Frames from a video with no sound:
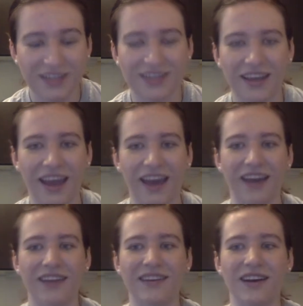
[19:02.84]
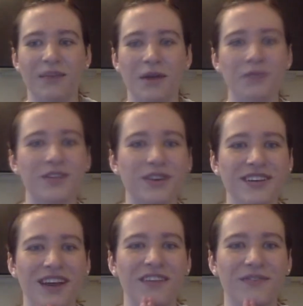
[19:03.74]
And I'm so
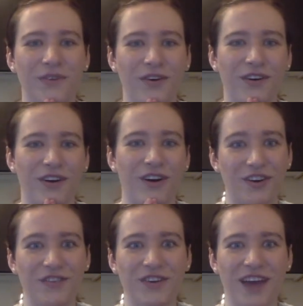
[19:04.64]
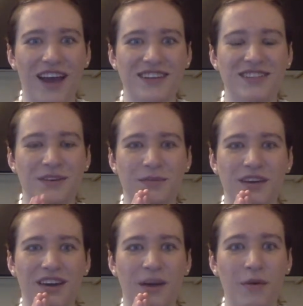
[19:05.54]
excited for all of you guys to
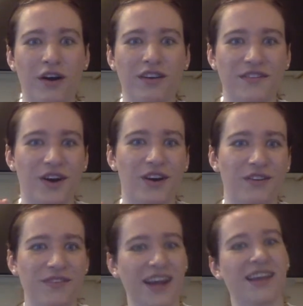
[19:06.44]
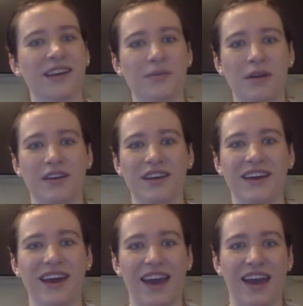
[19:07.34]
be a part of our Viking
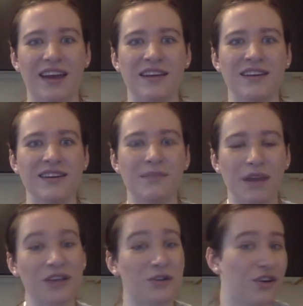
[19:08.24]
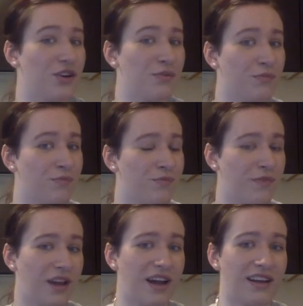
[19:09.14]
community, and make sure you
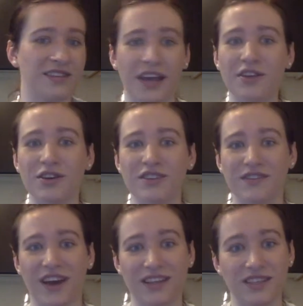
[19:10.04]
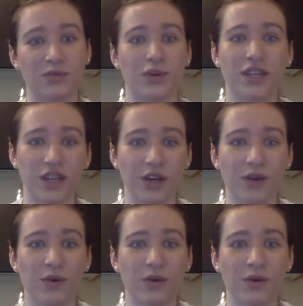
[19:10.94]
take those advices with you